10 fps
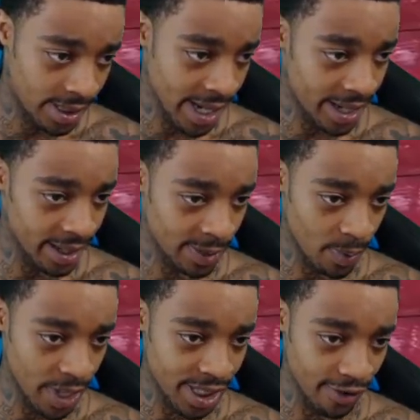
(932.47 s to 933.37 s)
taking
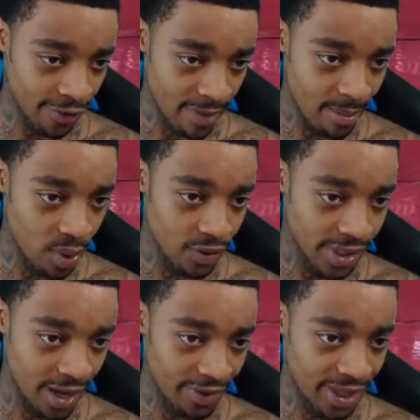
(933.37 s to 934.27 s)
inspiration from my moves
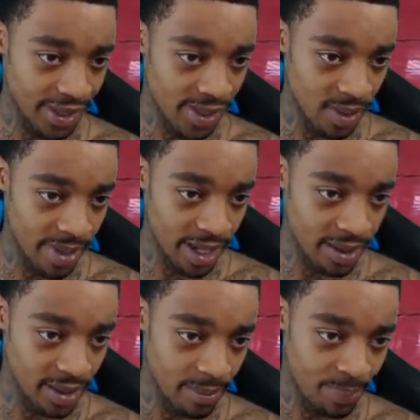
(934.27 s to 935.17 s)
and everything, too, man.
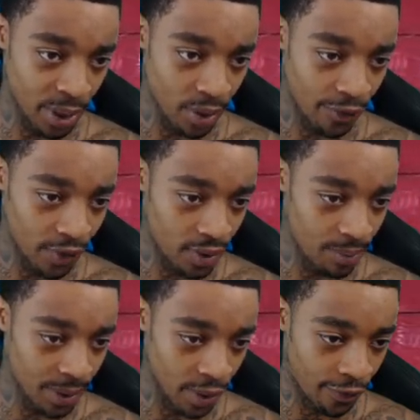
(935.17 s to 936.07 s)
Beautiful.
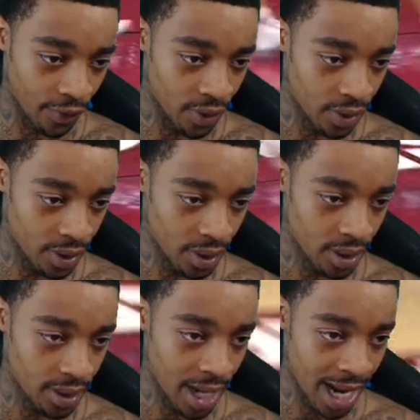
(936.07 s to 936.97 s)
Beautiful.
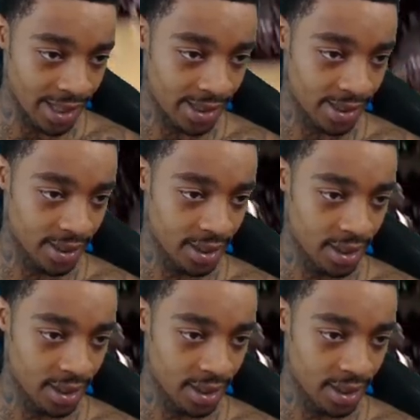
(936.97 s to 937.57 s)
Nice.